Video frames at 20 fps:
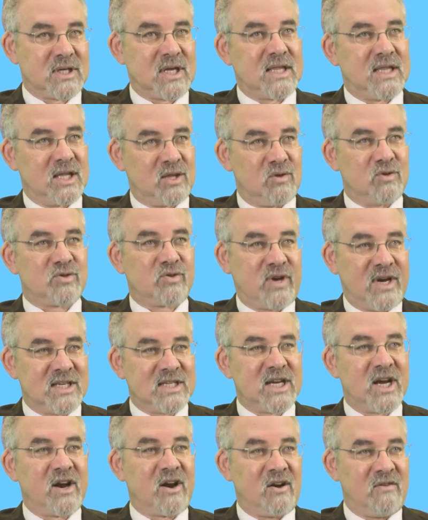I think those
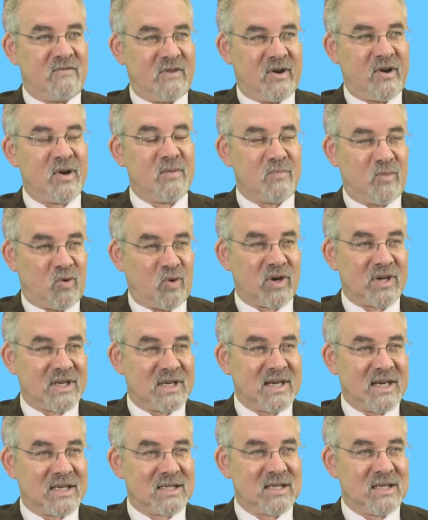criteria are very important,
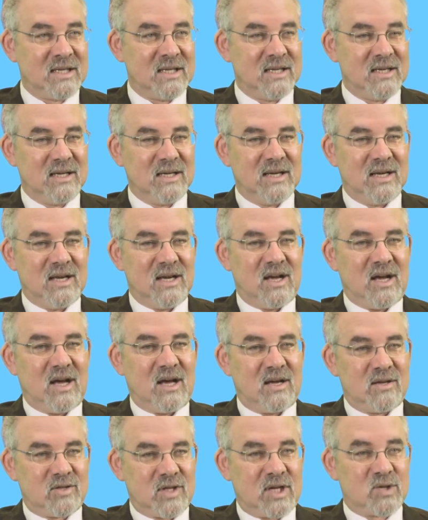actually.
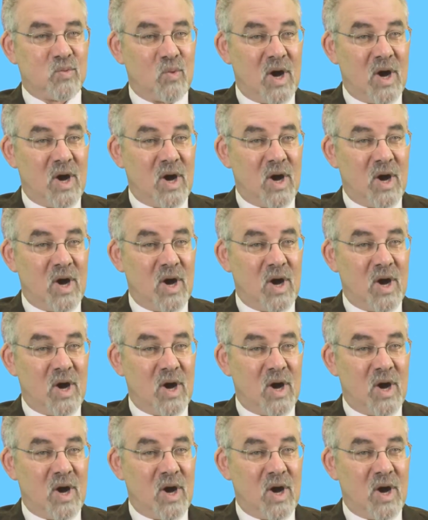So that's